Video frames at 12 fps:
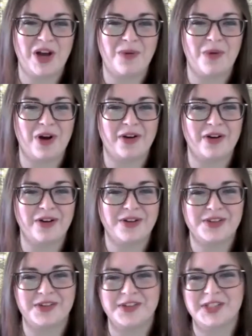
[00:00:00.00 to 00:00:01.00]
water.
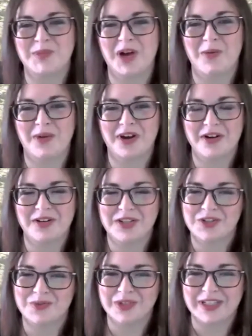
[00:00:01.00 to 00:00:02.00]
So spa water
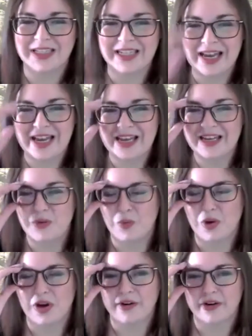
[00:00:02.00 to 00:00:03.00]
is really any
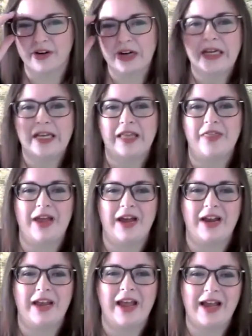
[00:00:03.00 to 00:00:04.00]
water
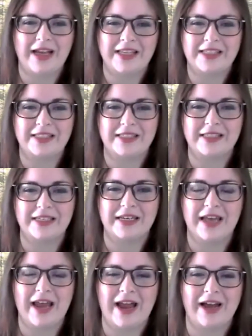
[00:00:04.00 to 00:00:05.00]
that has an
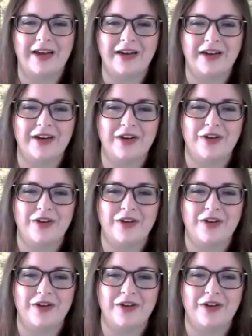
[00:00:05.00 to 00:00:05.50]
added